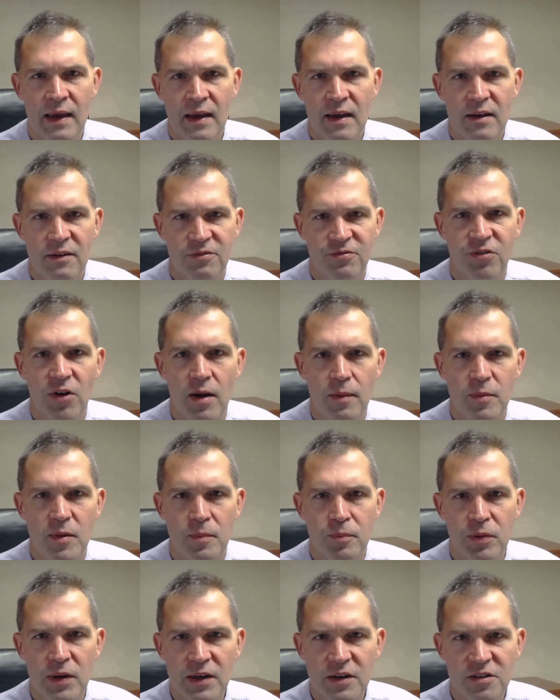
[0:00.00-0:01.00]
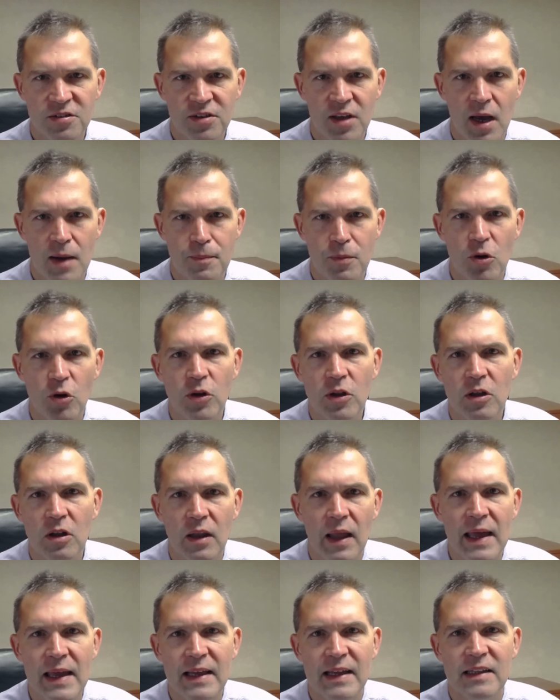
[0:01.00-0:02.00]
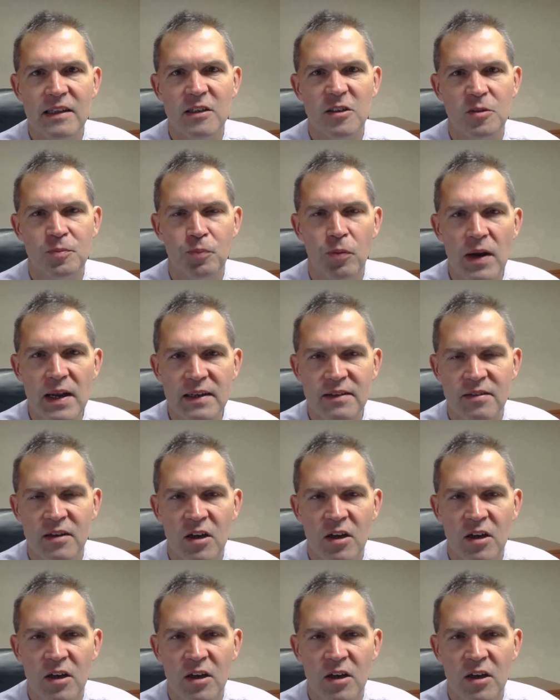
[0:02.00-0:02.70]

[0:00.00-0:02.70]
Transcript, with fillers: from the Breeders' Cup. Who do you like in the Sprint?